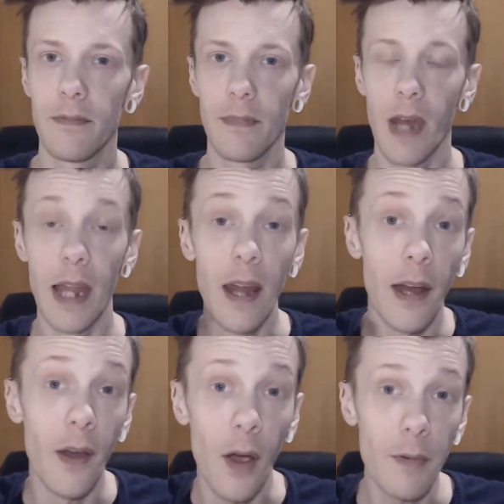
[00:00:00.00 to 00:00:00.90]
And,
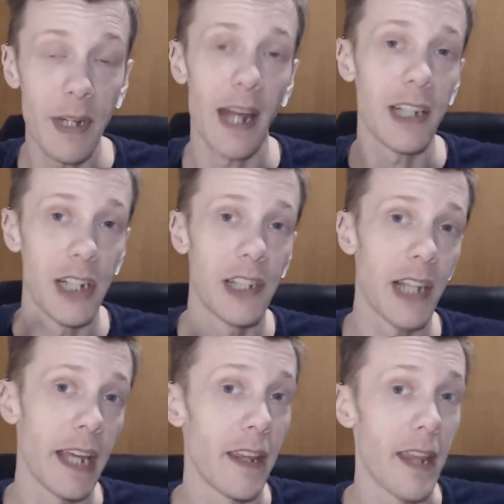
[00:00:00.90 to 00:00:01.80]
and I would actually
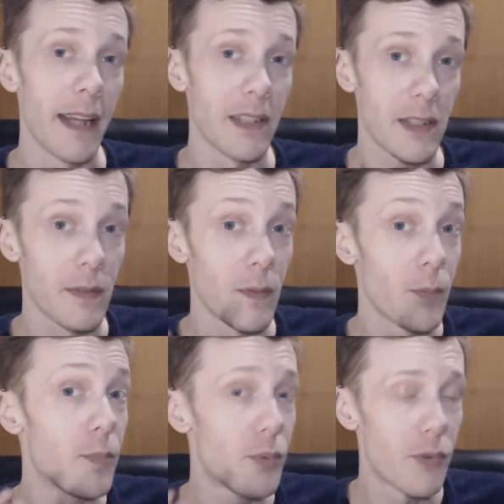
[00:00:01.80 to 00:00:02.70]
say that that's
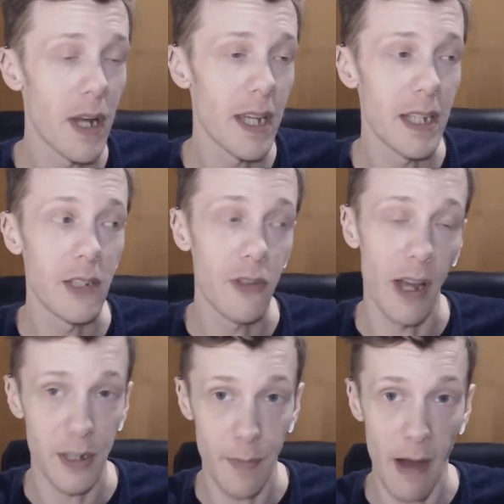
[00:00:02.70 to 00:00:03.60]
pretty
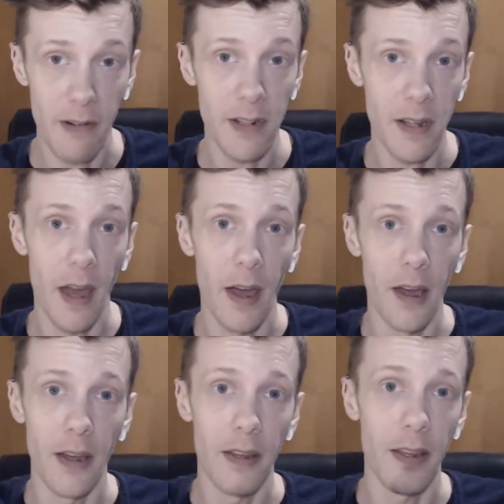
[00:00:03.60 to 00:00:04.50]
transparent.
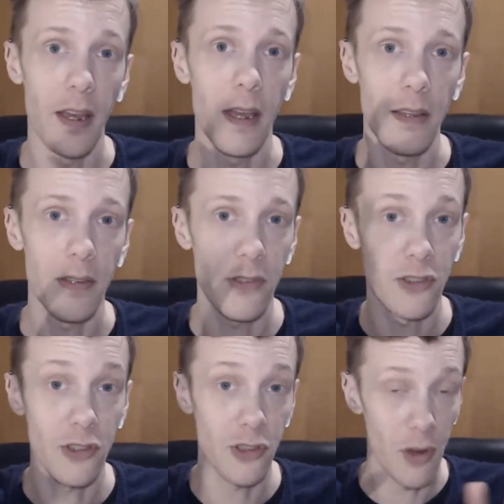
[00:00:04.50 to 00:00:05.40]
Uh,
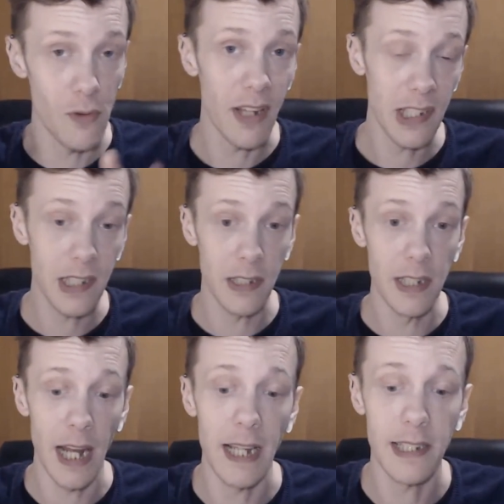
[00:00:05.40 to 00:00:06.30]
so let's
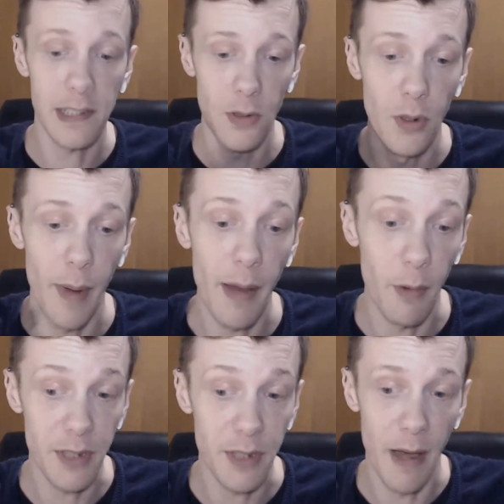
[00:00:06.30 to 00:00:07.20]
yeah, let's talk about
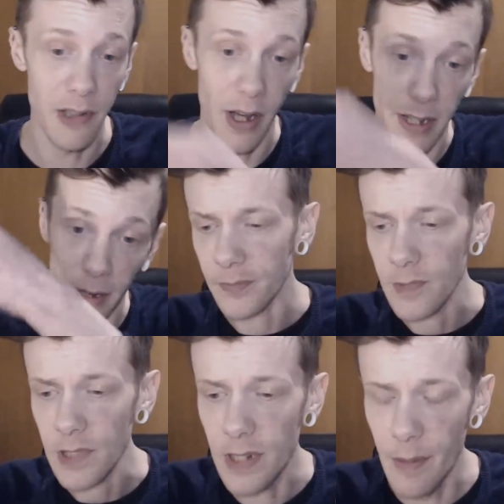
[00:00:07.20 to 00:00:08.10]
what it smells like now.
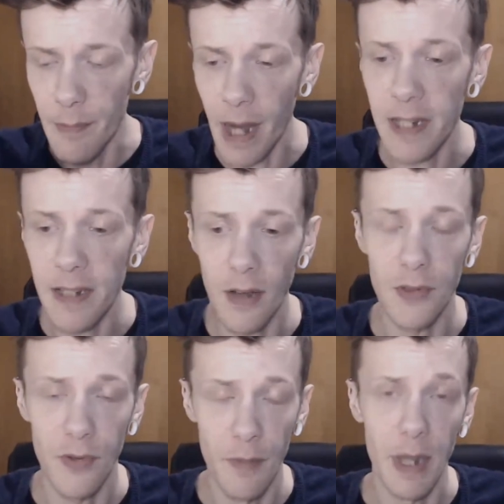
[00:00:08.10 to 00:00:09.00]
The main
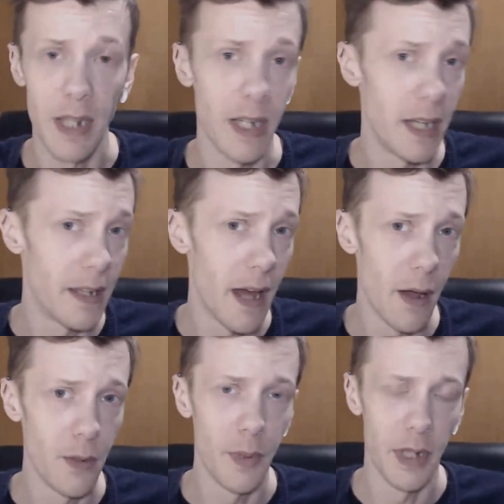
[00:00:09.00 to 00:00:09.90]
notes for me in that
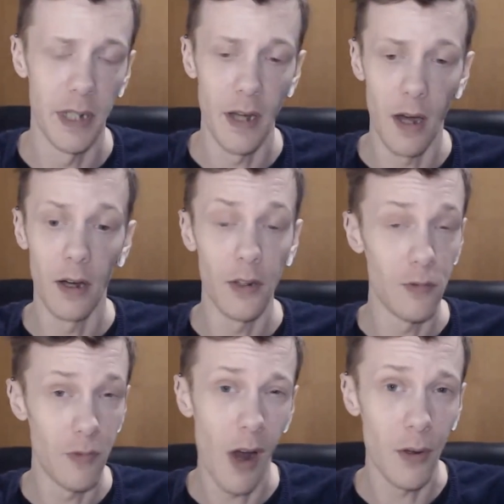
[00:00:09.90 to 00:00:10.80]
opening are the
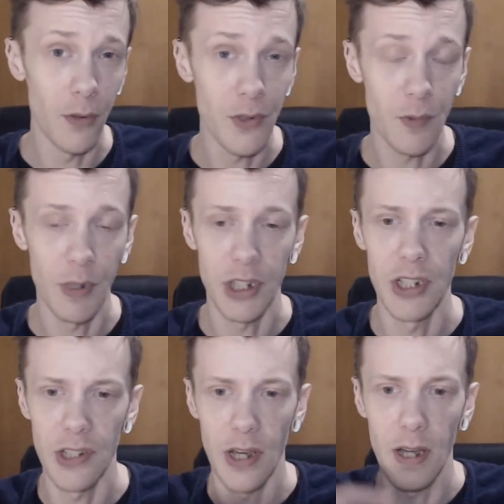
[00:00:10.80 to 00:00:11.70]
rose, which
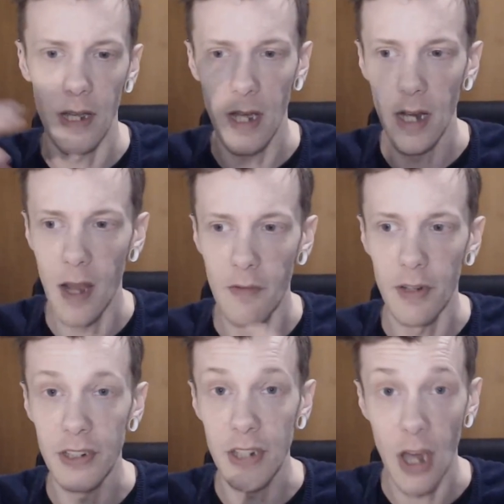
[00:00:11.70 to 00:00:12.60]
is a, a
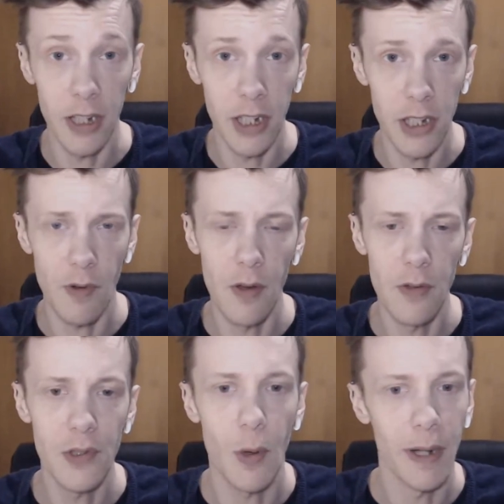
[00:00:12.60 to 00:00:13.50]
lovely Turkish
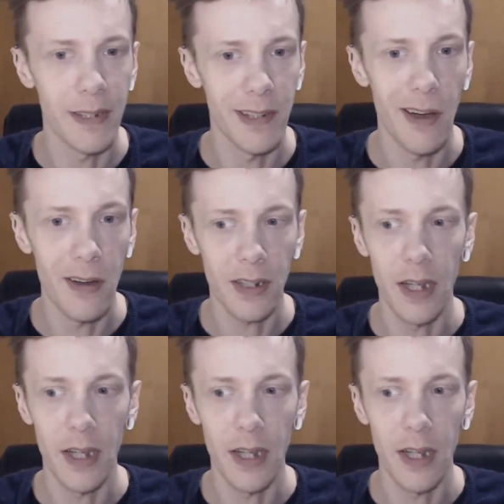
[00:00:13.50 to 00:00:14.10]
rose, quite dark.